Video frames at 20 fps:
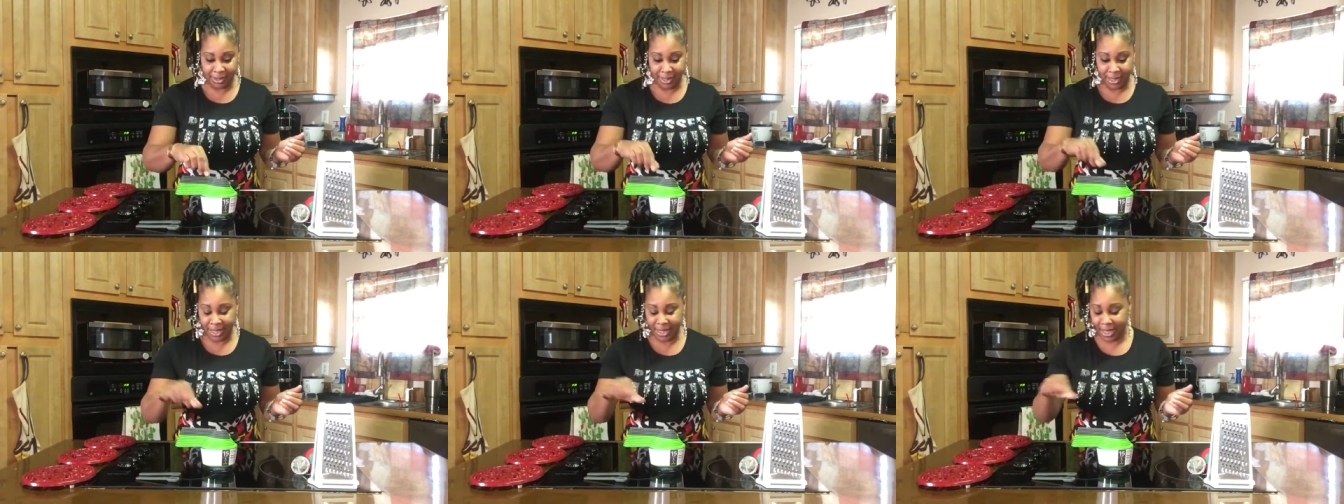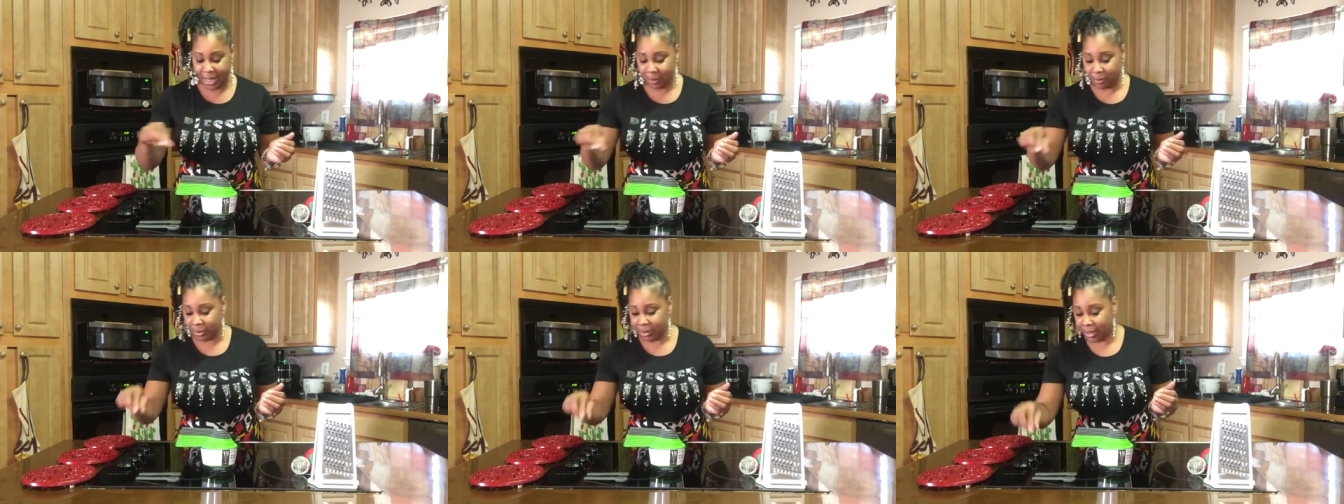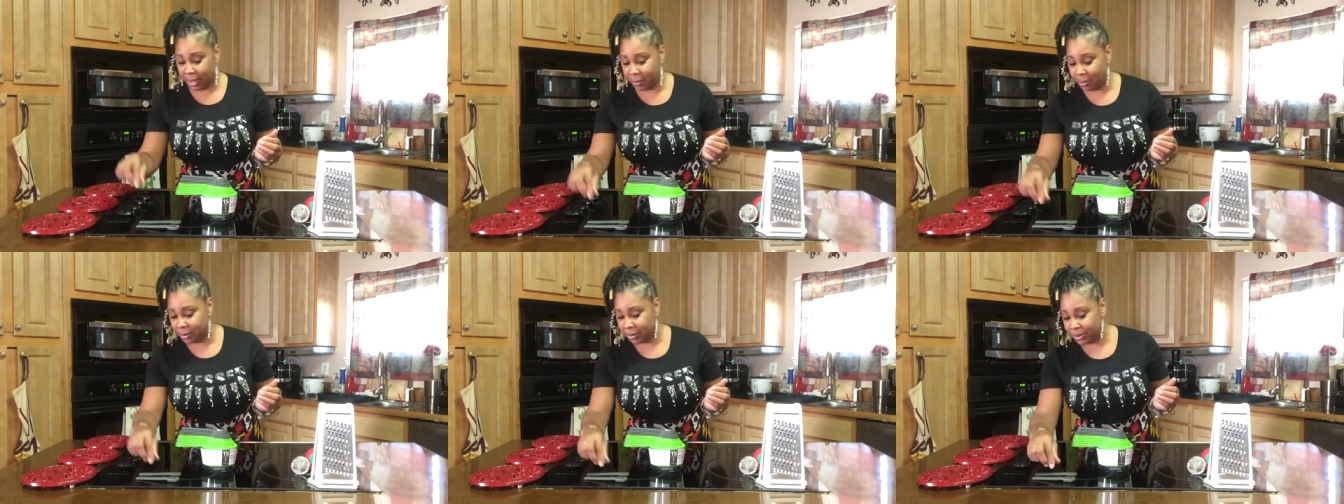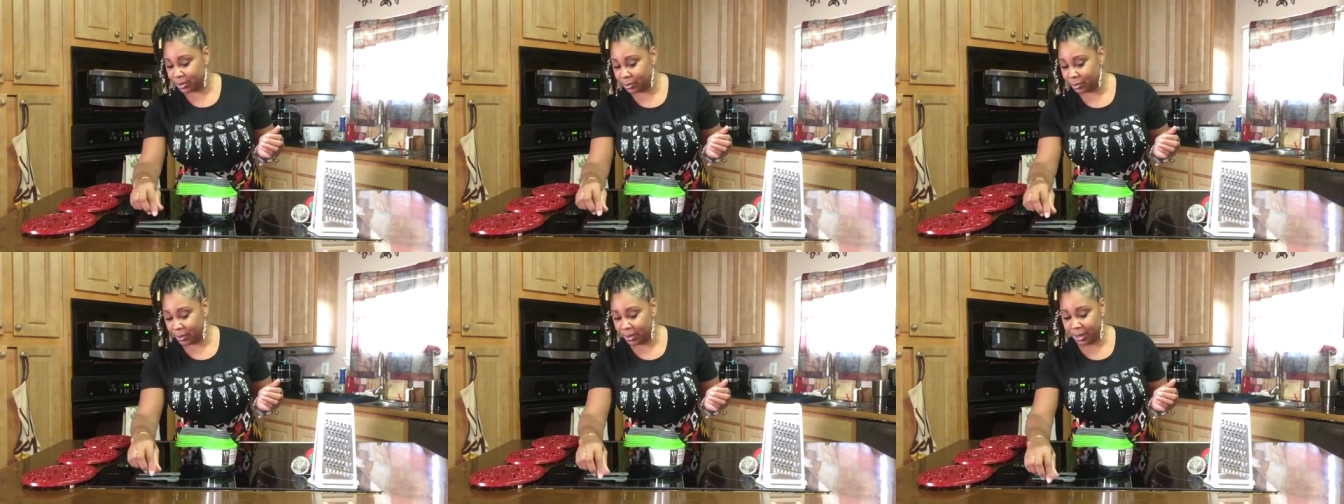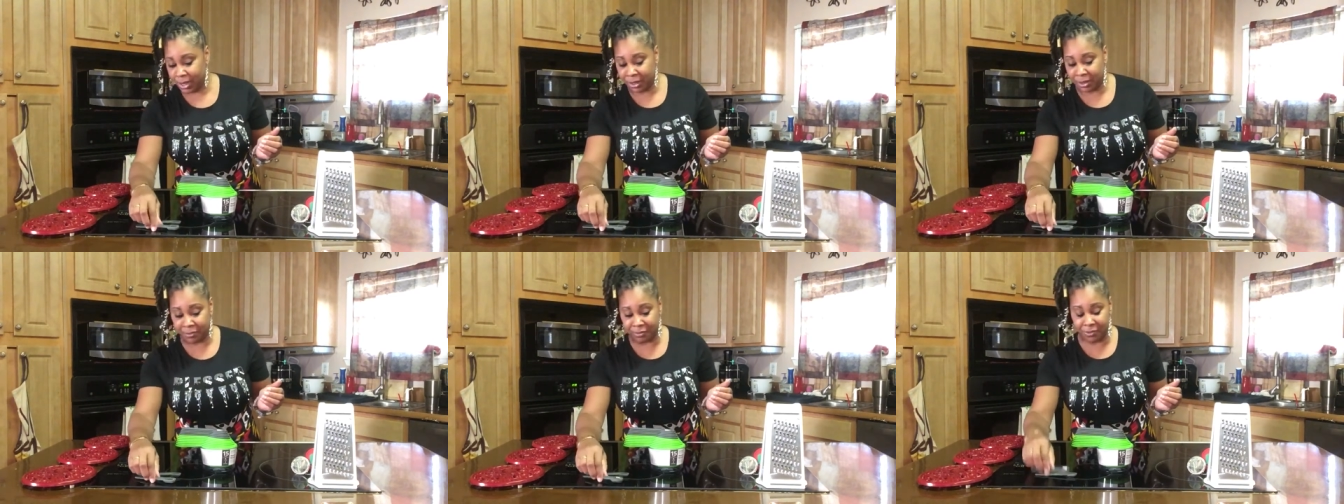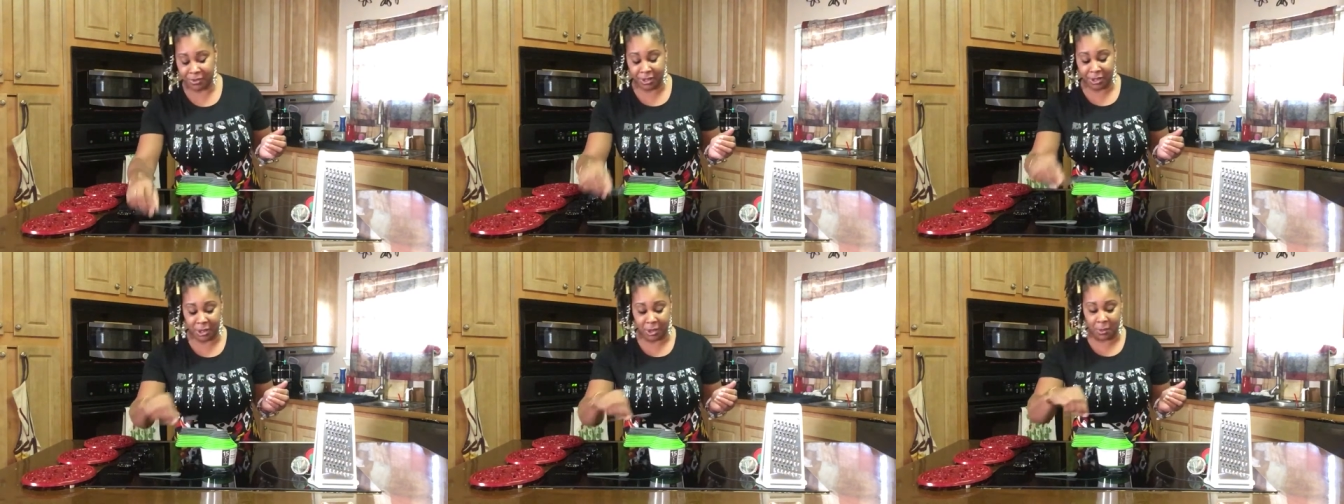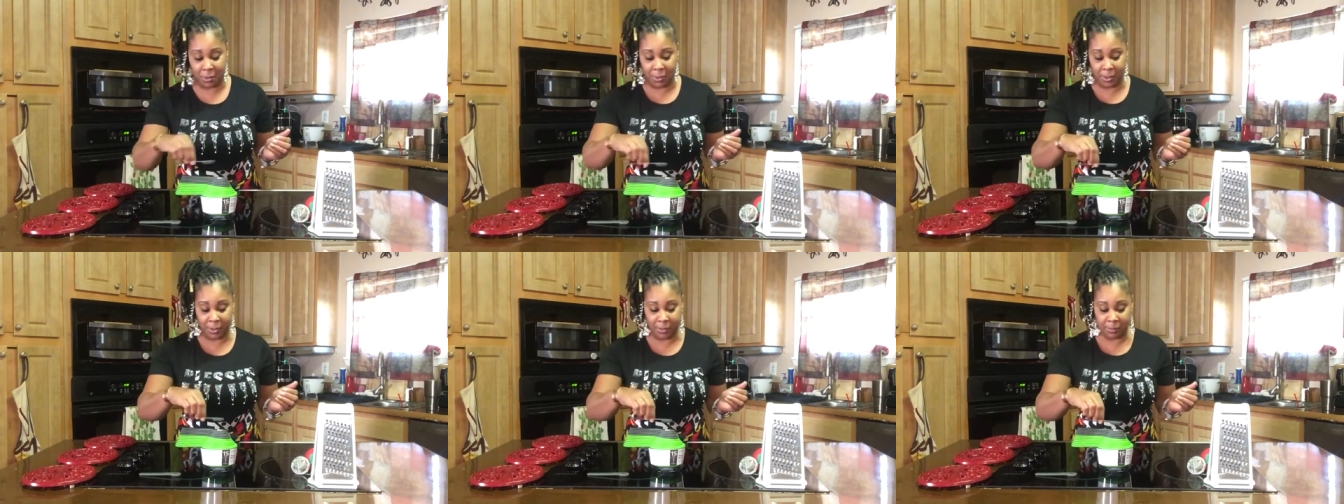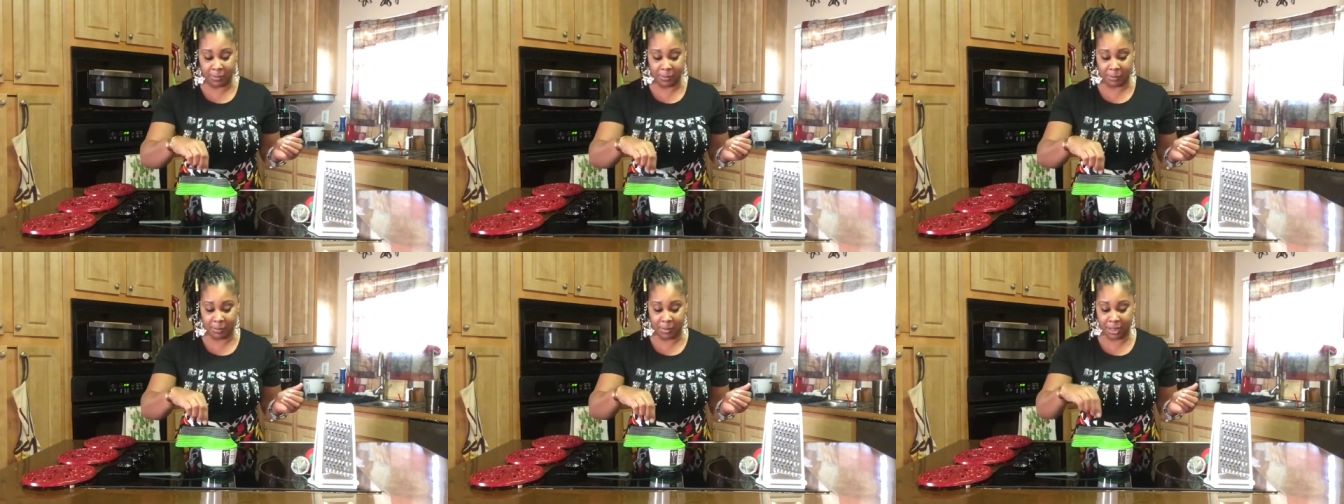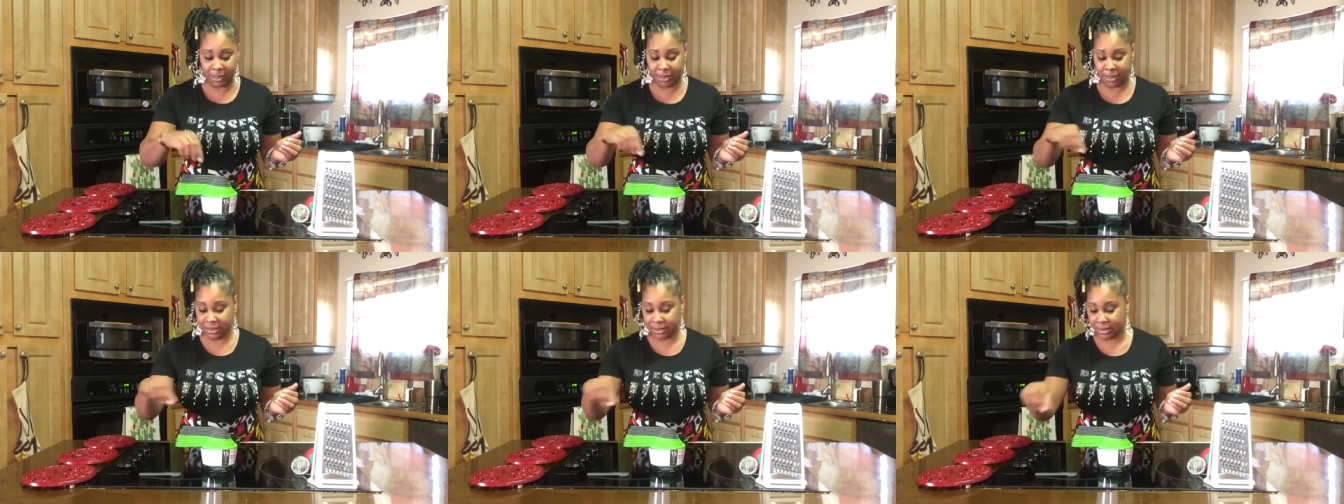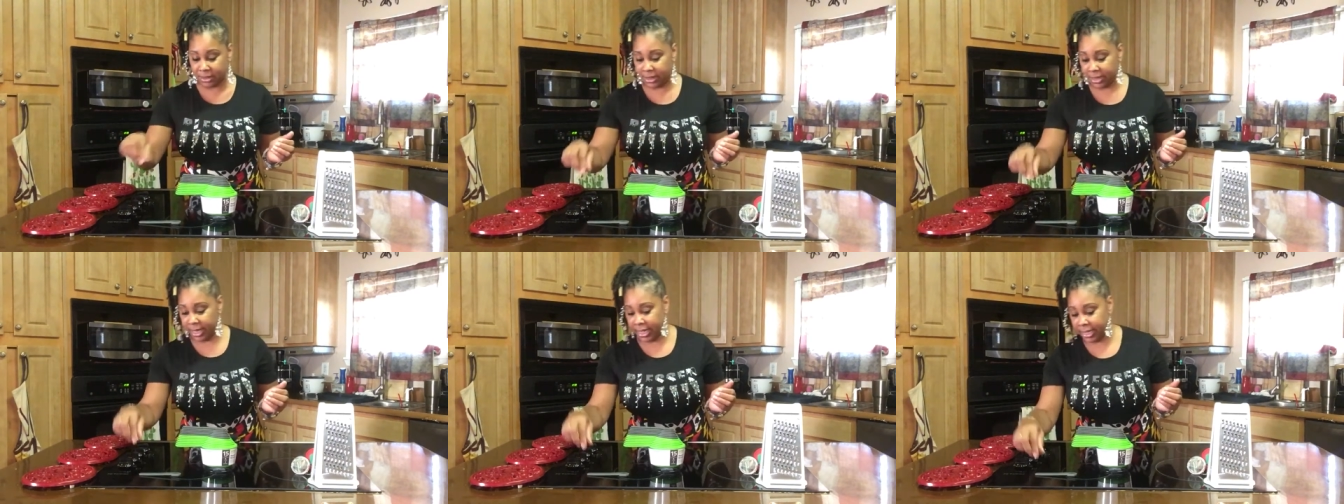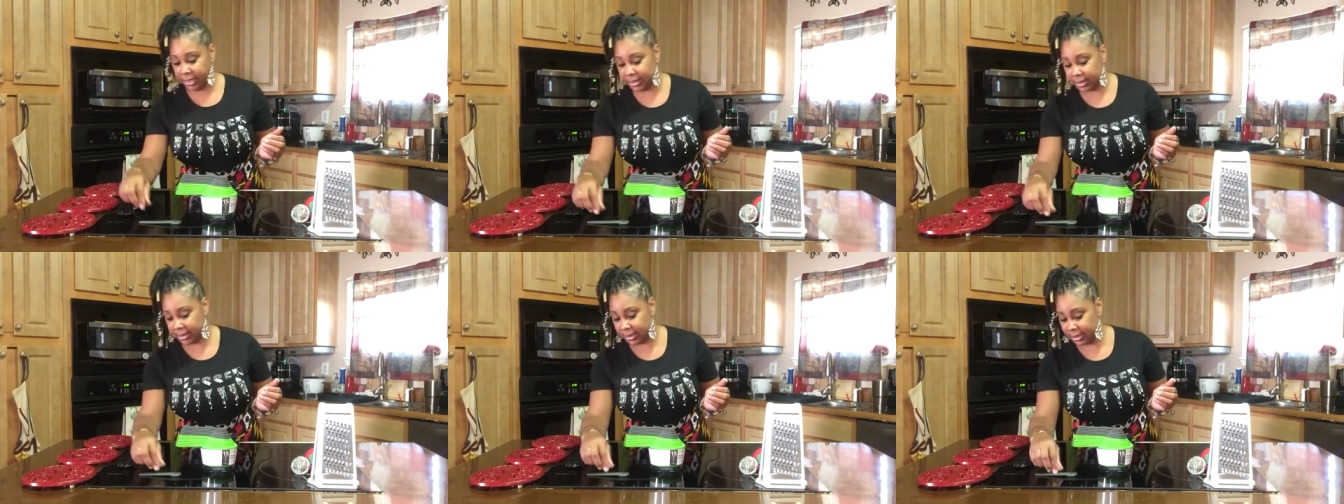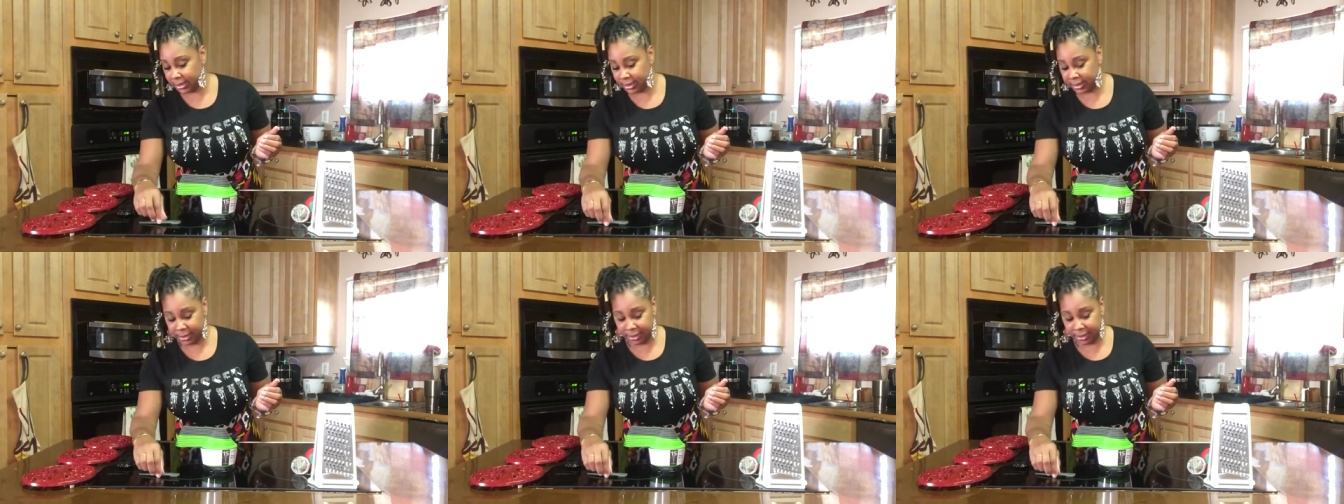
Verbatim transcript: And I'm, I'm going to do another video with my kitchen gadgets.